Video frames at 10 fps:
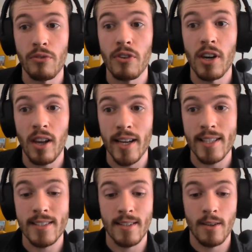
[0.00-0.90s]
For
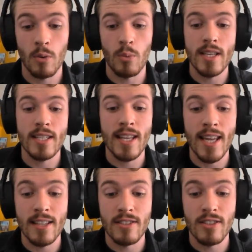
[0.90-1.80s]
lights, we
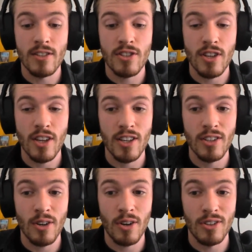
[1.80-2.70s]
say to
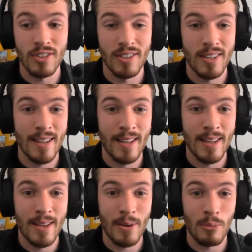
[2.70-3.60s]
turn on,
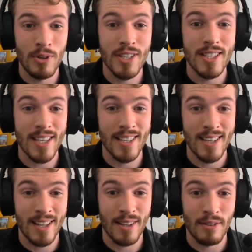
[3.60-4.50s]
which is
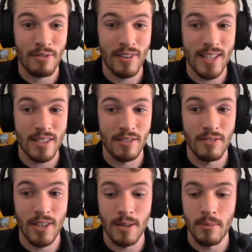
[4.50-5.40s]
another phrasal
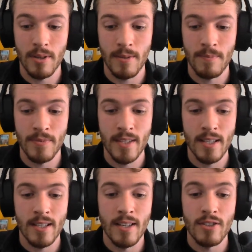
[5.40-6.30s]
verb.
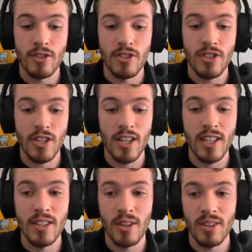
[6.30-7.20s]
To
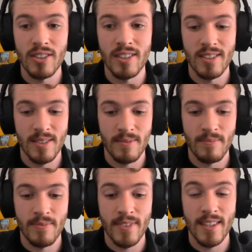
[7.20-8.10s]
turn on
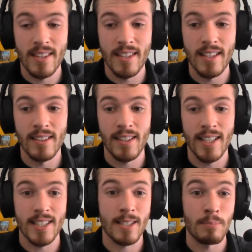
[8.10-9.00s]
the
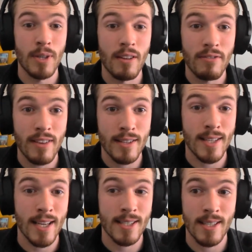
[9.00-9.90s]
lights, but a
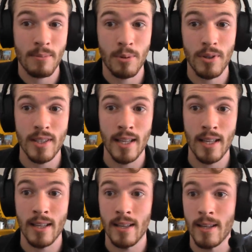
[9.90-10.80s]
fantastic point
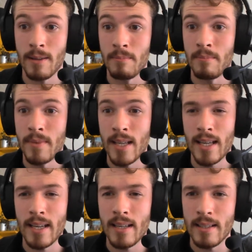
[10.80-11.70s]
there,
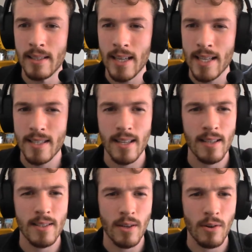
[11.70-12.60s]
Nasa.
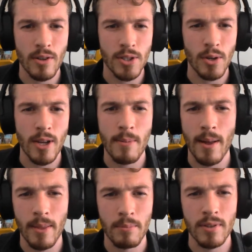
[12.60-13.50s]
Sorry
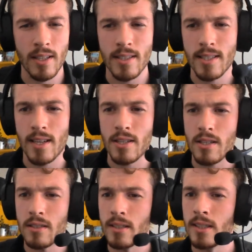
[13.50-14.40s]
about the
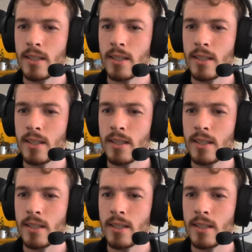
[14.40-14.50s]
pronunciation.